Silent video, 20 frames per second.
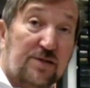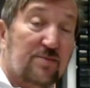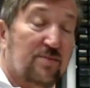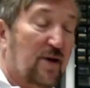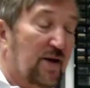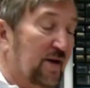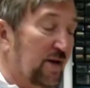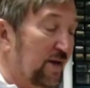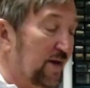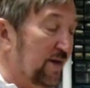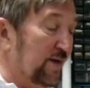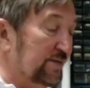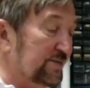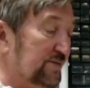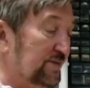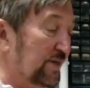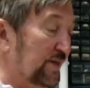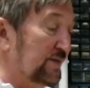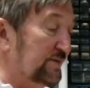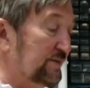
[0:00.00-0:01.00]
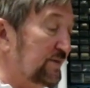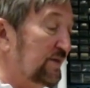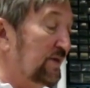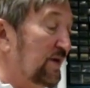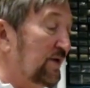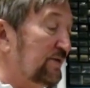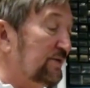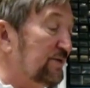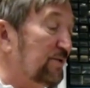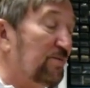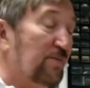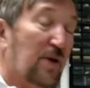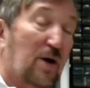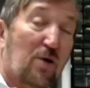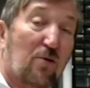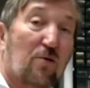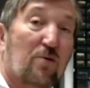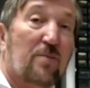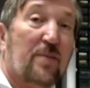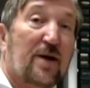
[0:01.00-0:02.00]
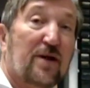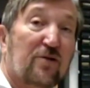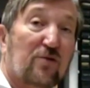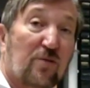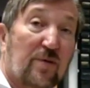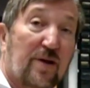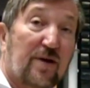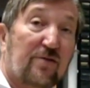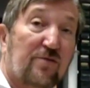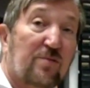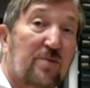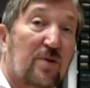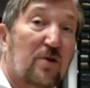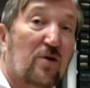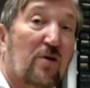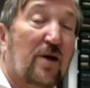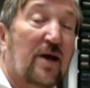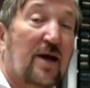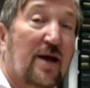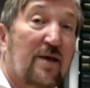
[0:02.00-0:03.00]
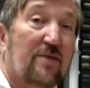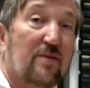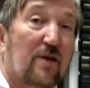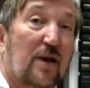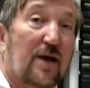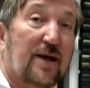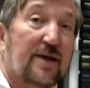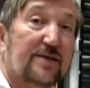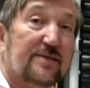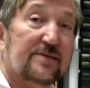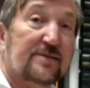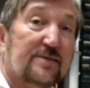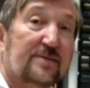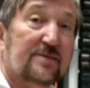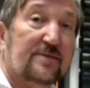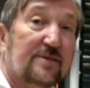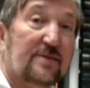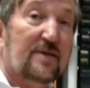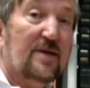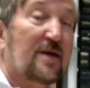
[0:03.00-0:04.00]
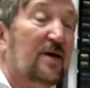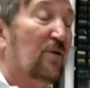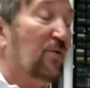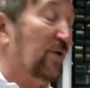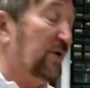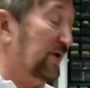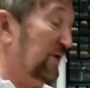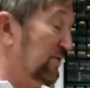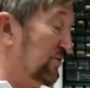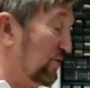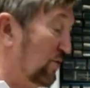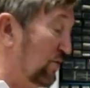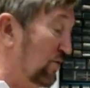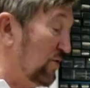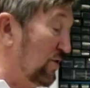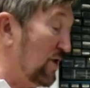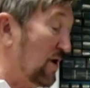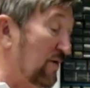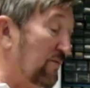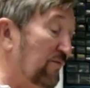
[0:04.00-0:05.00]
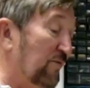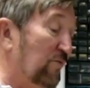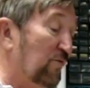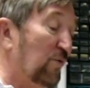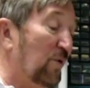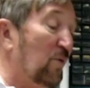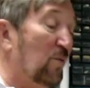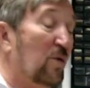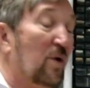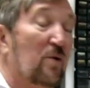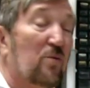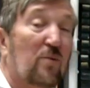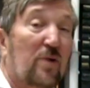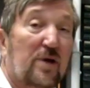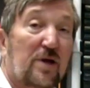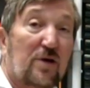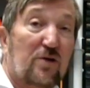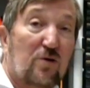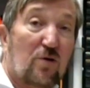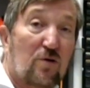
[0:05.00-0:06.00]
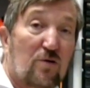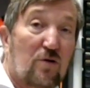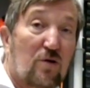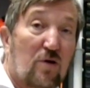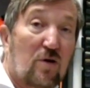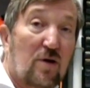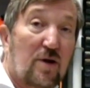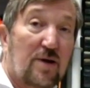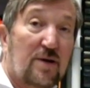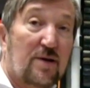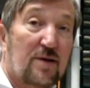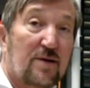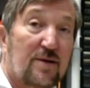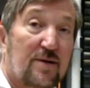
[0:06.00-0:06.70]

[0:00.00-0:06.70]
and my ESCs to power my transmitter and the lights. We can turn it off if we want, we can turn it on.